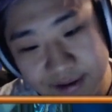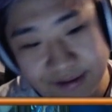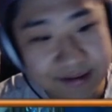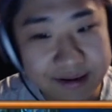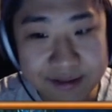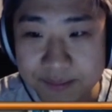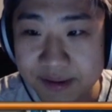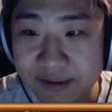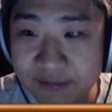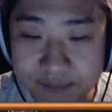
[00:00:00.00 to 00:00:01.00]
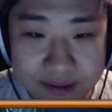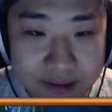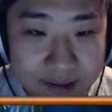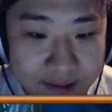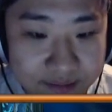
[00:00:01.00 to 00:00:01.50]
Not the best, but
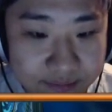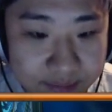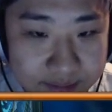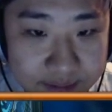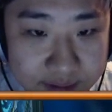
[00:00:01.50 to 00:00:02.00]
I guess whatever.